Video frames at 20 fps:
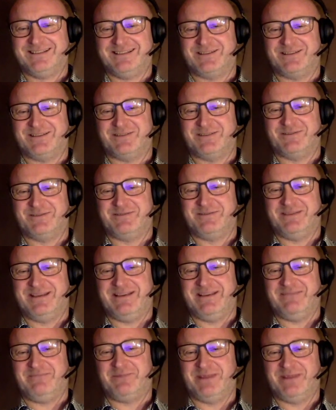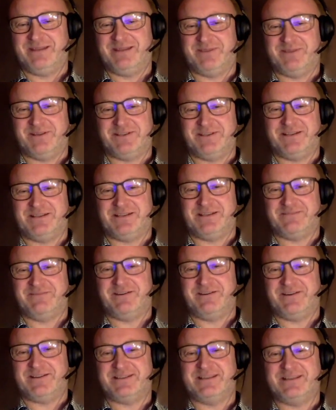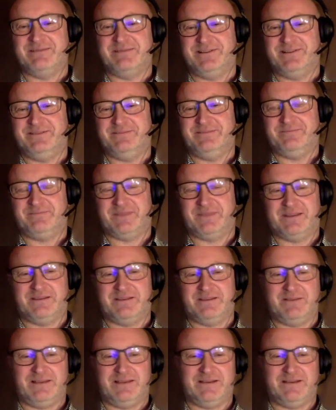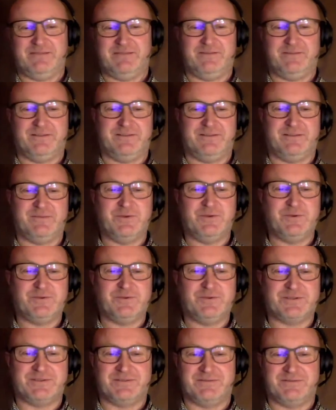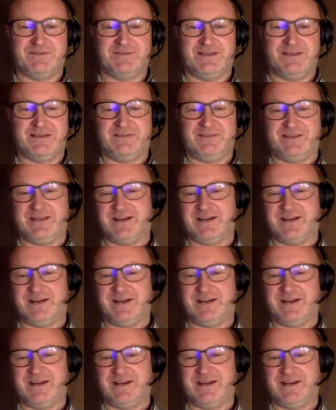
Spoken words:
So we have pretty much, it's very similar. We have the moose, we have the